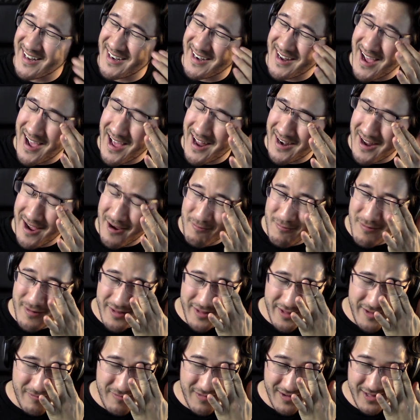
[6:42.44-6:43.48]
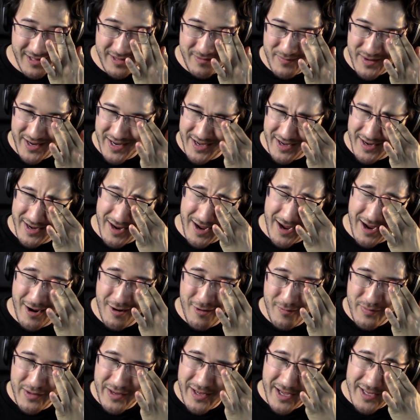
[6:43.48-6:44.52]
and, and I really, really mean it. I
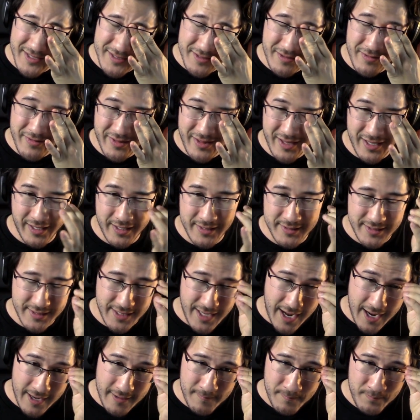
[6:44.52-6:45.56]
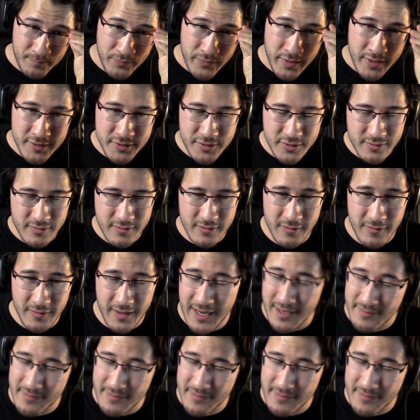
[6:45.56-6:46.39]
hope you guys don't think it's not true.